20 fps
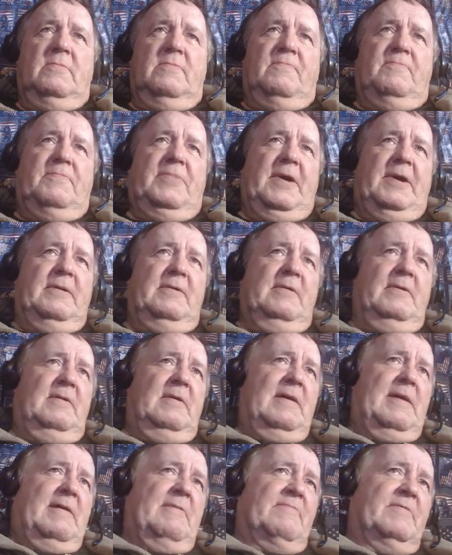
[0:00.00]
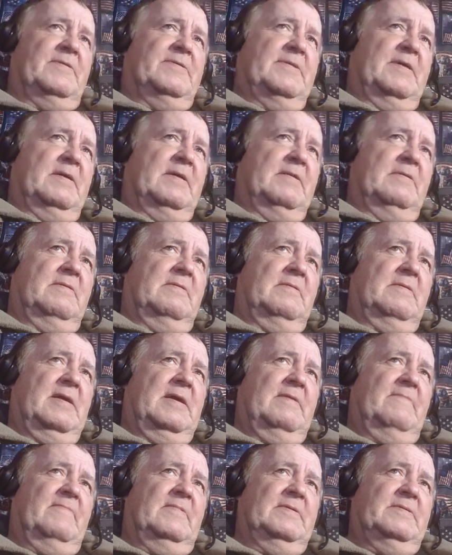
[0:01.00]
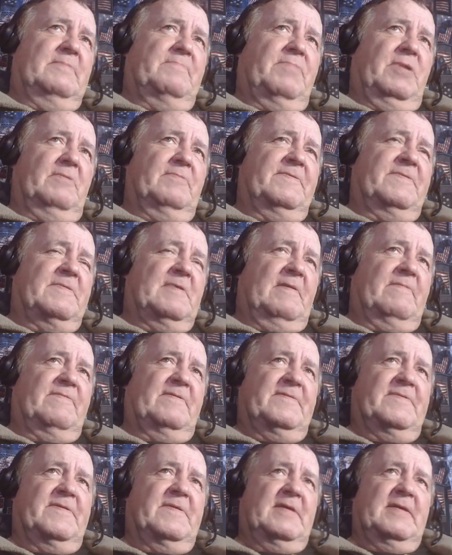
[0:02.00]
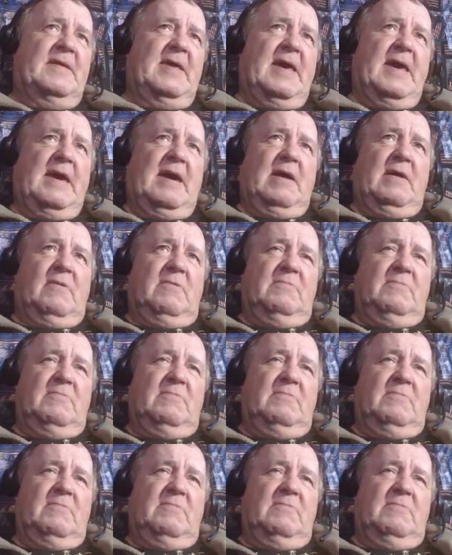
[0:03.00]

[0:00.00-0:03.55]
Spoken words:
but everything, even the post office, said how.